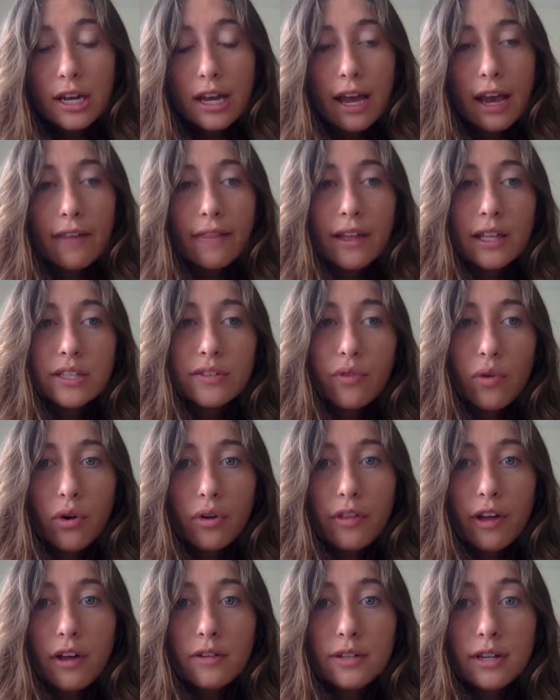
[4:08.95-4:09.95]
and that's
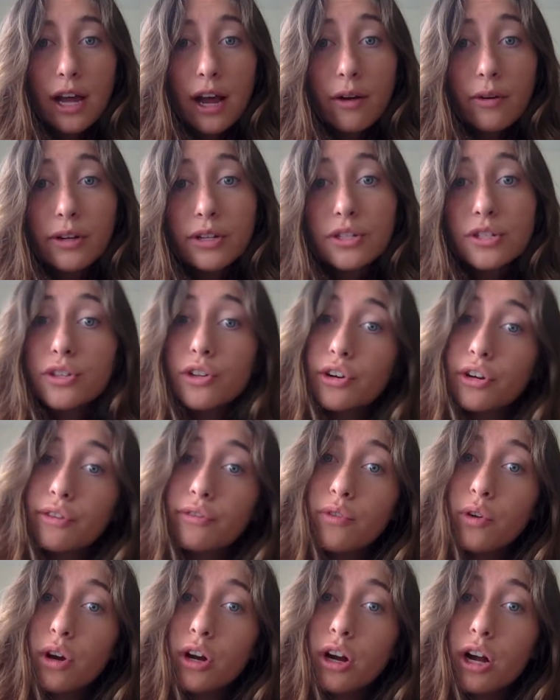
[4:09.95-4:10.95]
4,000 hours,
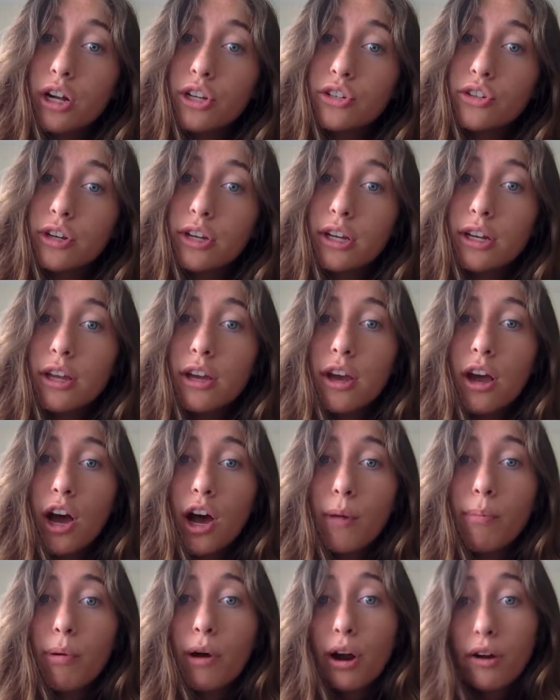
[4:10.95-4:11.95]
3,400
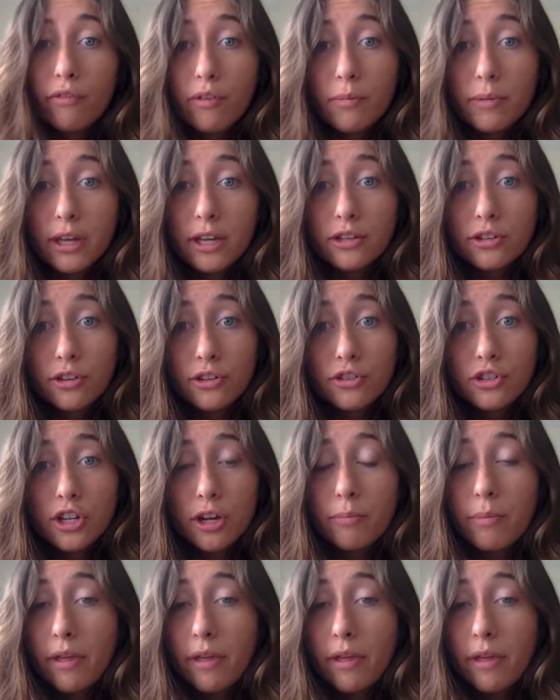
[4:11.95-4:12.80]
apart from the internship,